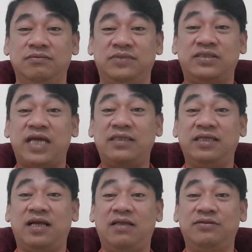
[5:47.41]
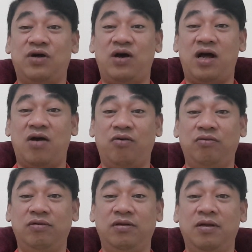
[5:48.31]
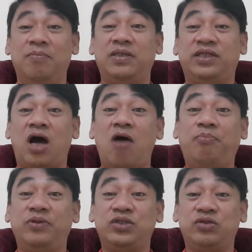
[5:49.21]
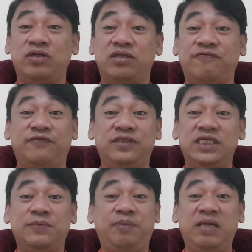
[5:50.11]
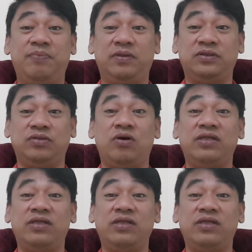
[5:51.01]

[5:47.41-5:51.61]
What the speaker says: the technical know-how, but the opportunity for these people to